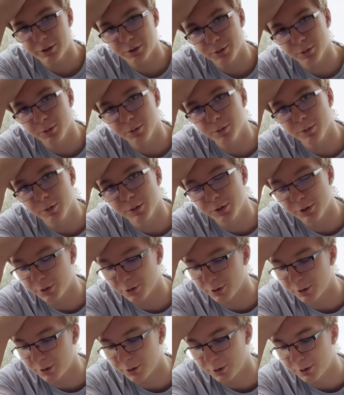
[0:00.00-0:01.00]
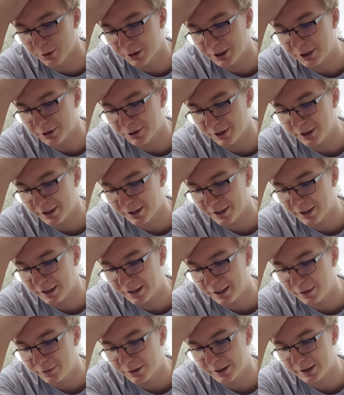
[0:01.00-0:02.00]
to draw Kirlia
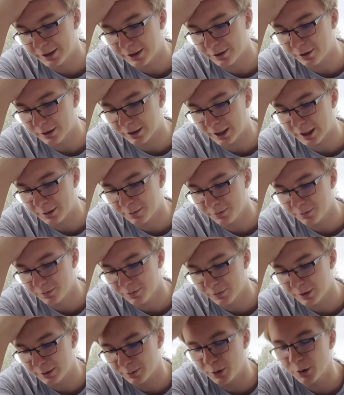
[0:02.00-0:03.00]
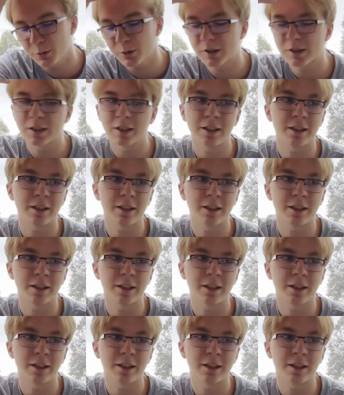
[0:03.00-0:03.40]
every single time. The most